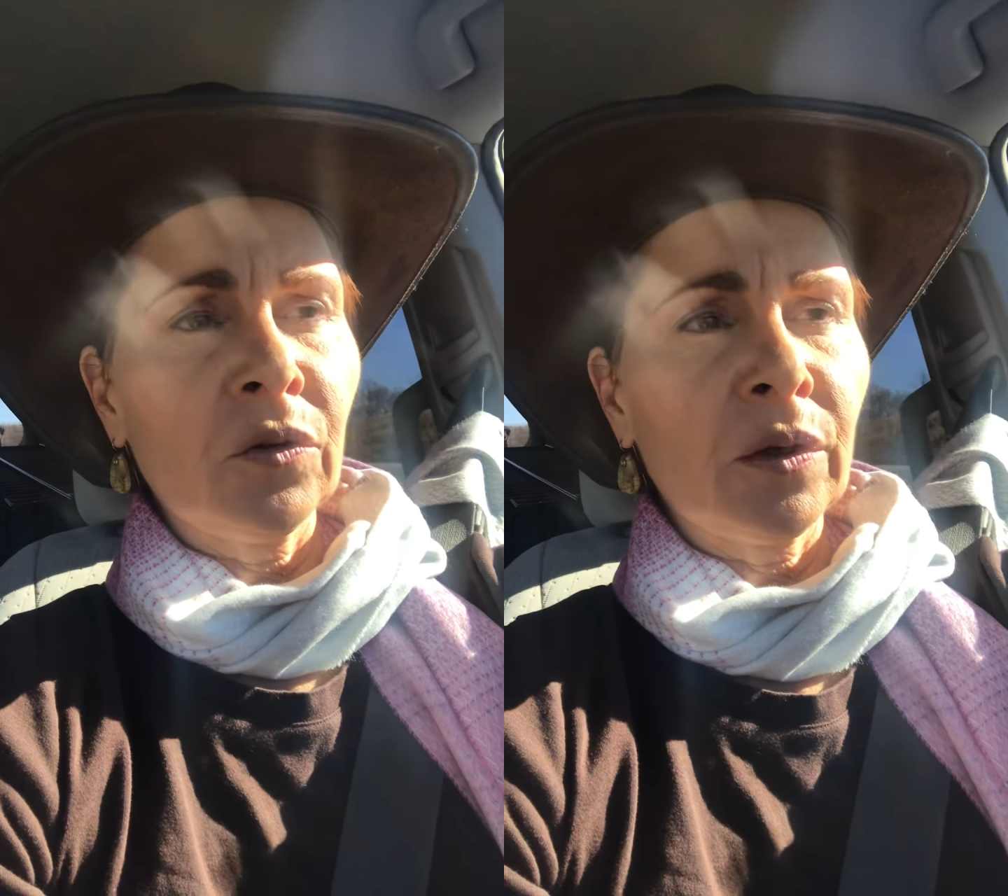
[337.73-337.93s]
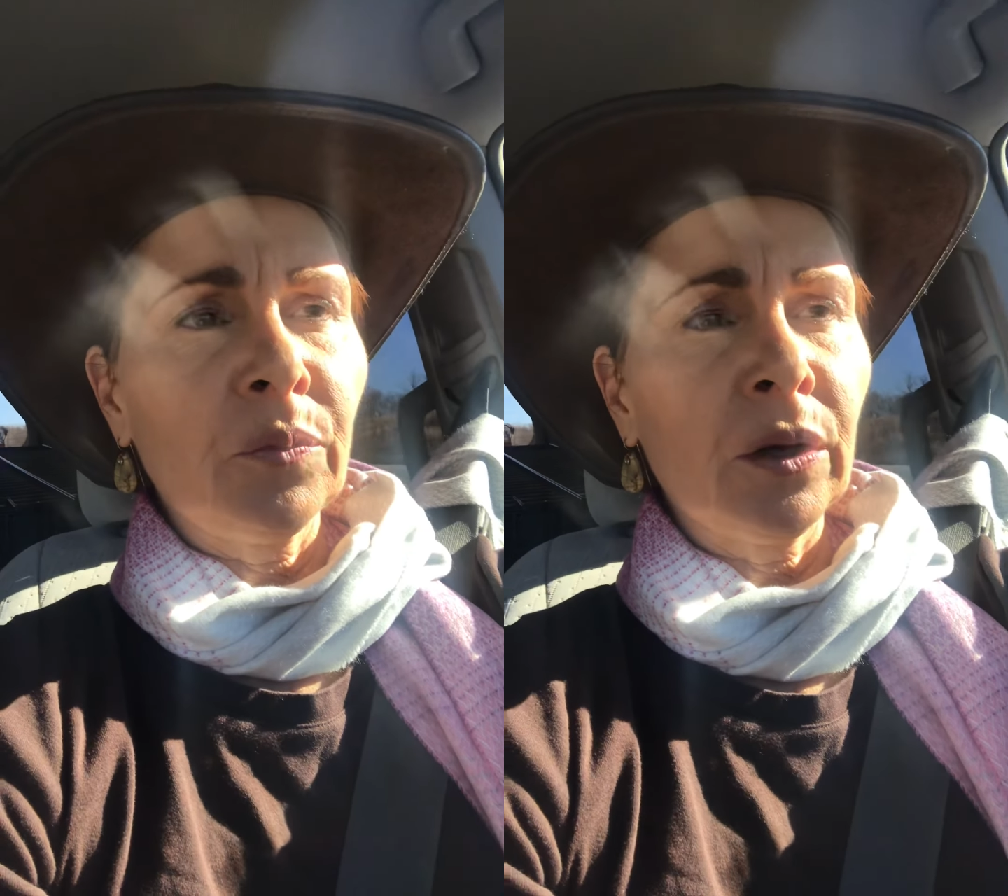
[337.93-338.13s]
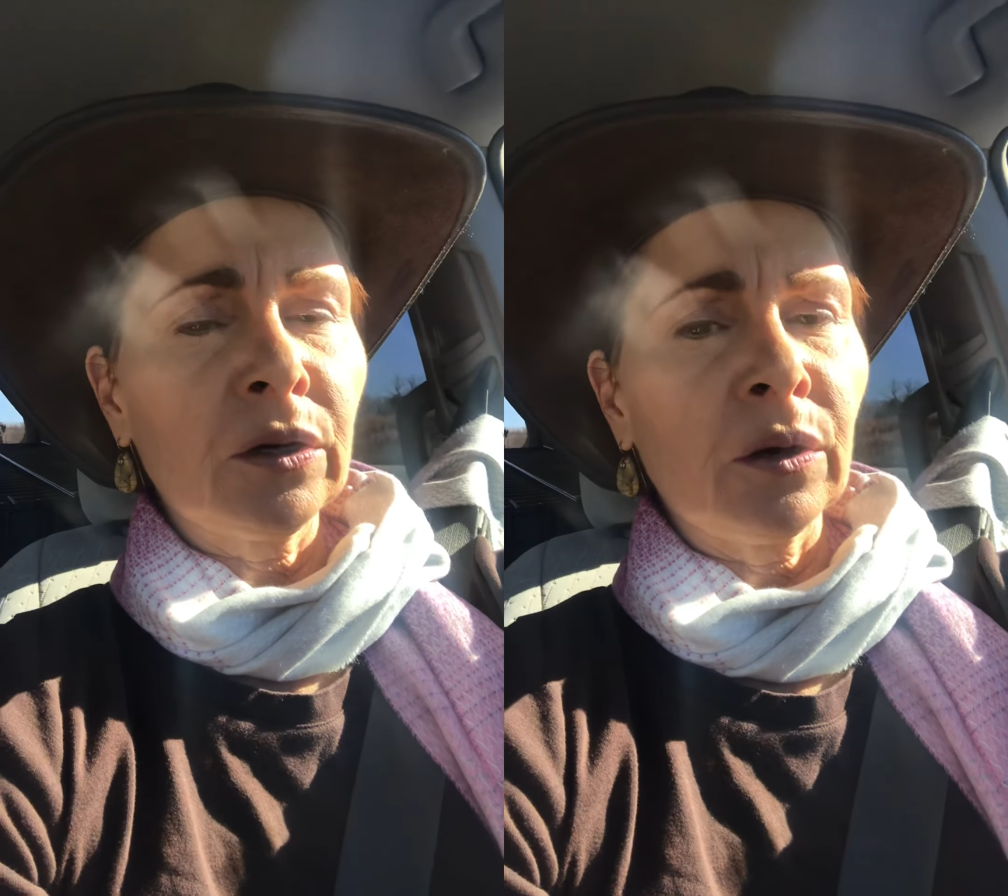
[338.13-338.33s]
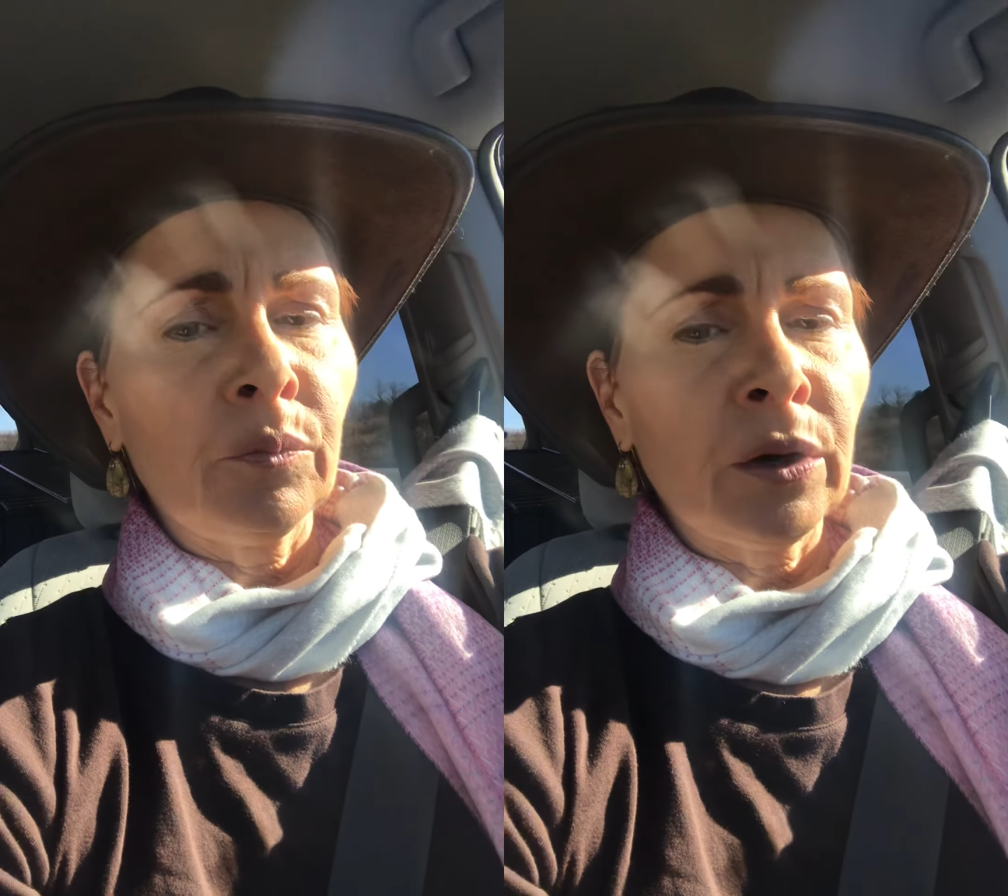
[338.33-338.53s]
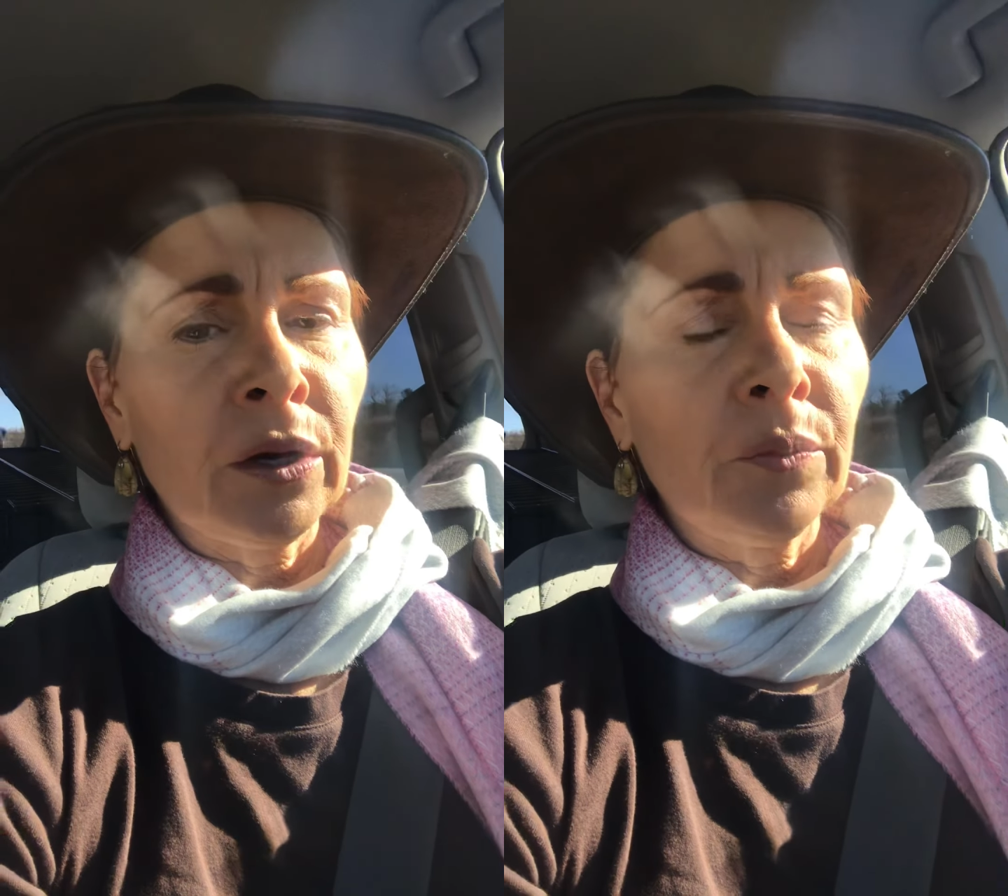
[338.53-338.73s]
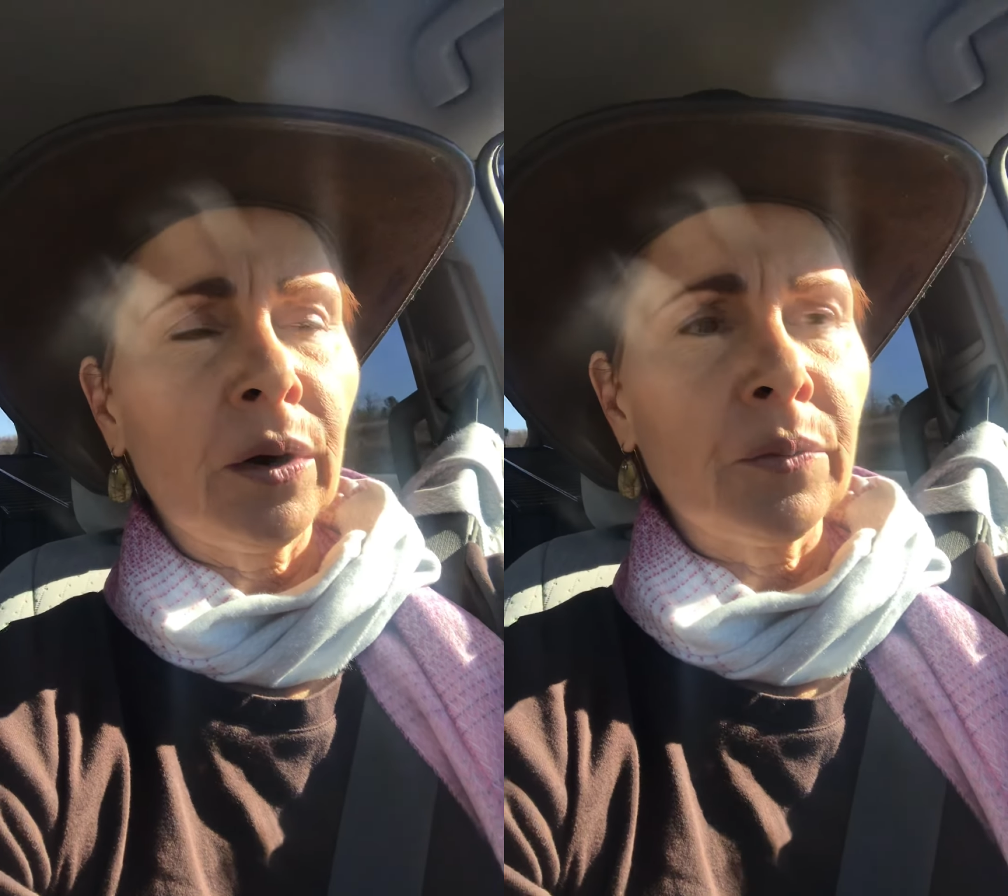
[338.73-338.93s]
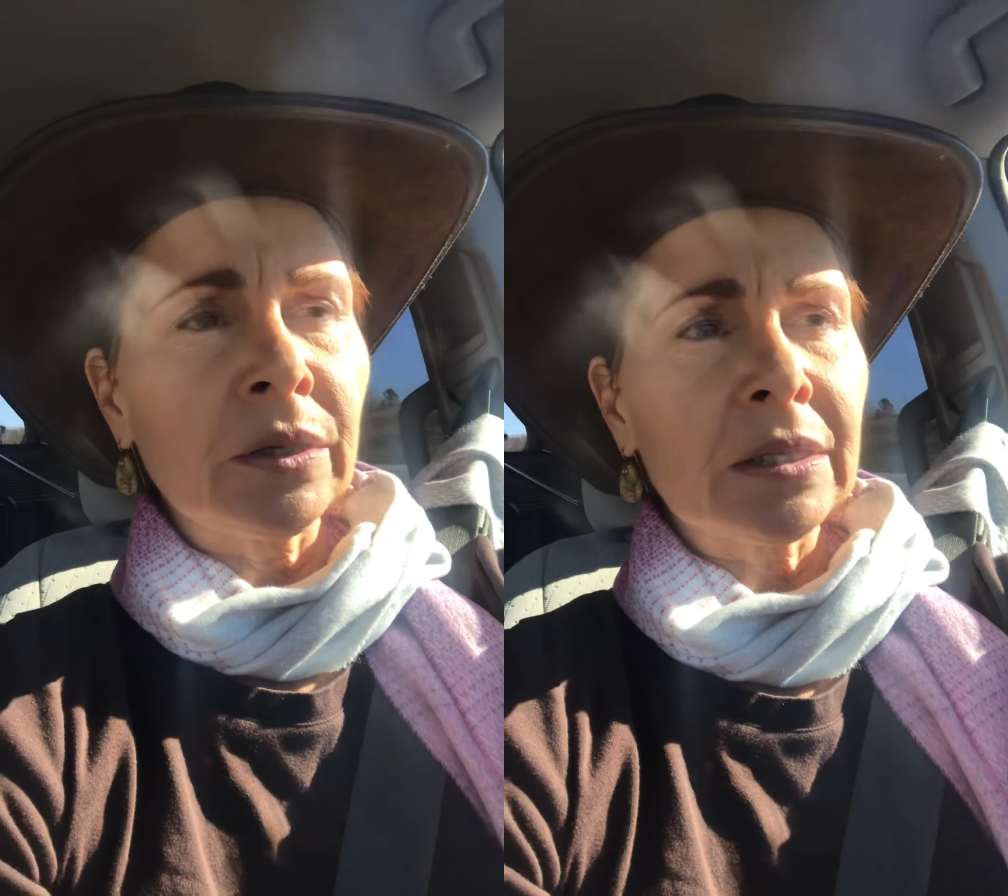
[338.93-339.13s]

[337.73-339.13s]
that picked up bunny puppies,